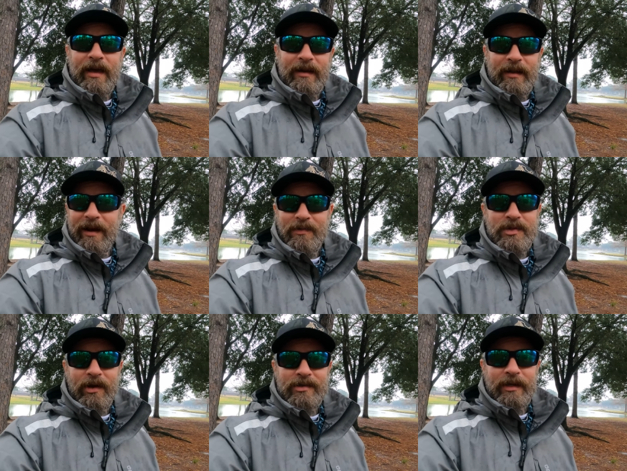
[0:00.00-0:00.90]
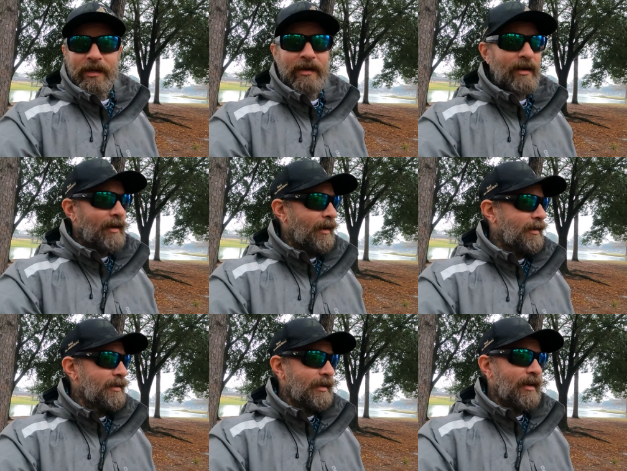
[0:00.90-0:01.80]
And, and I was toasty.
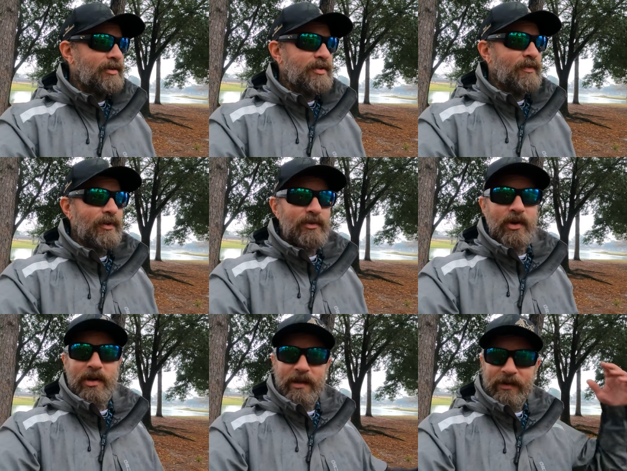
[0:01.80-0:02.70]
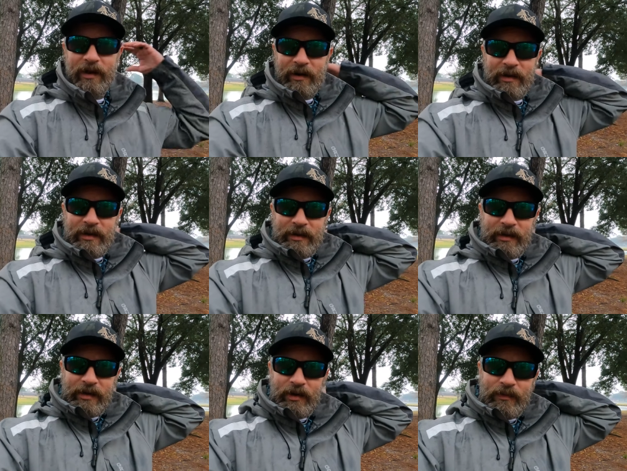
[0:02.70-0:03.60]
Uh, you know, it just feels good out there.
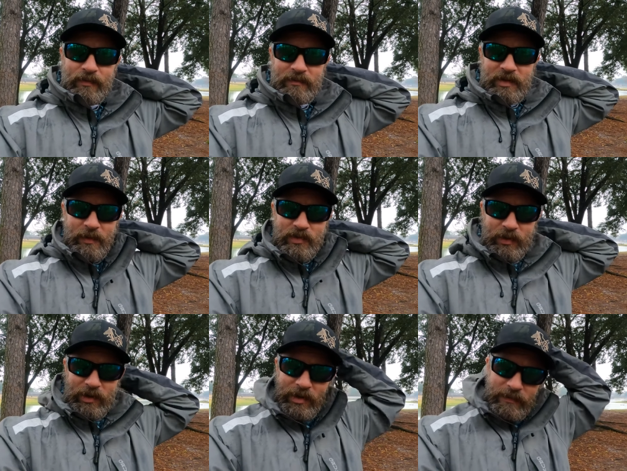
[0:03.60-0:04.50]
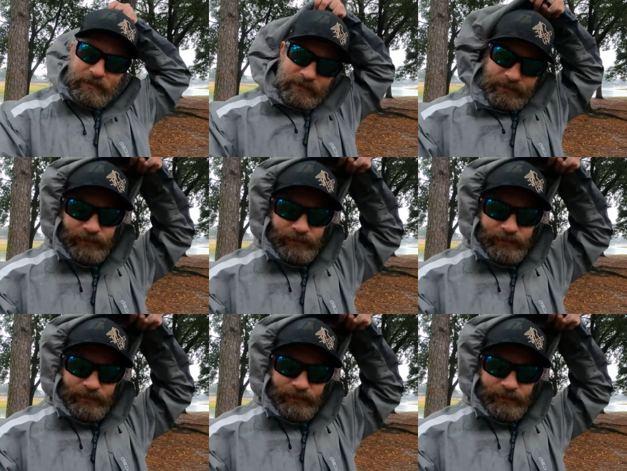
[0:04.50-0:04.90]
You know, it comes with a hood,